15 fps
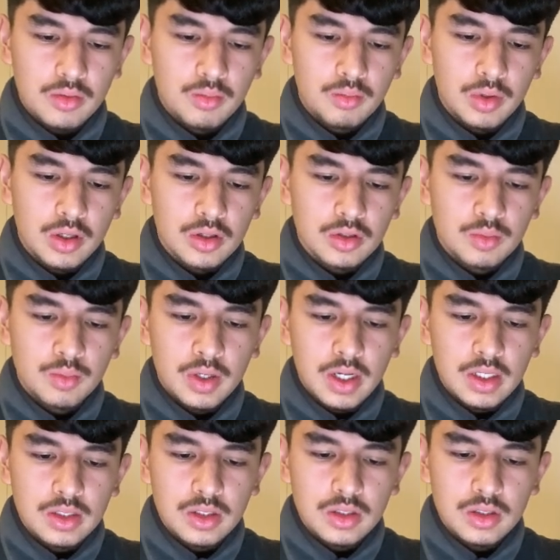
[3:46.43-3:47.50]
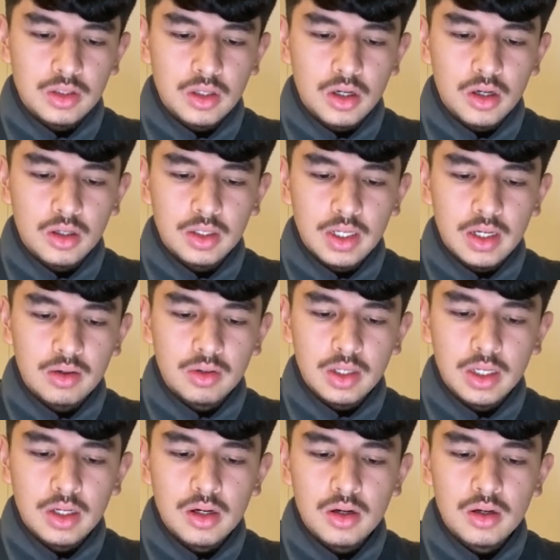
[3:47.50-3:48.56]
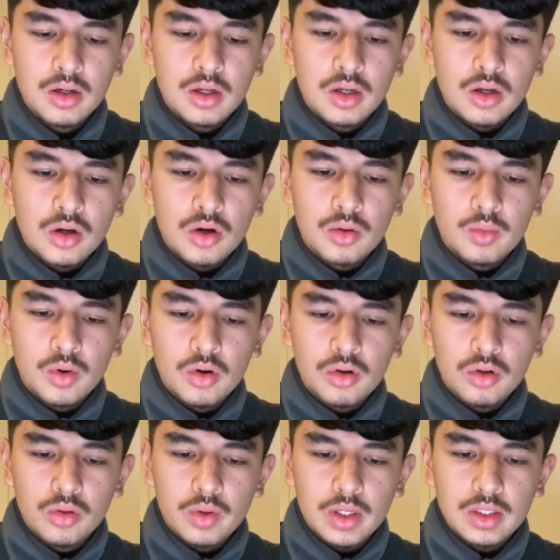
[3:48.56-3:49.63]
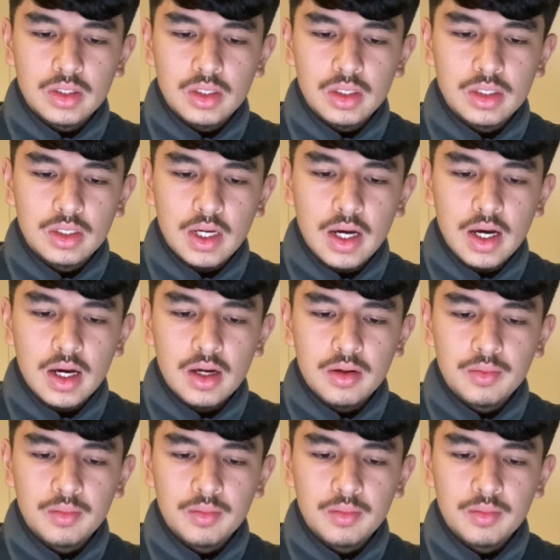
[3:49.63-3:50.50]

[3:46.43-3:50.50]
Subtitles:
because price has started down here, come all the way to this high,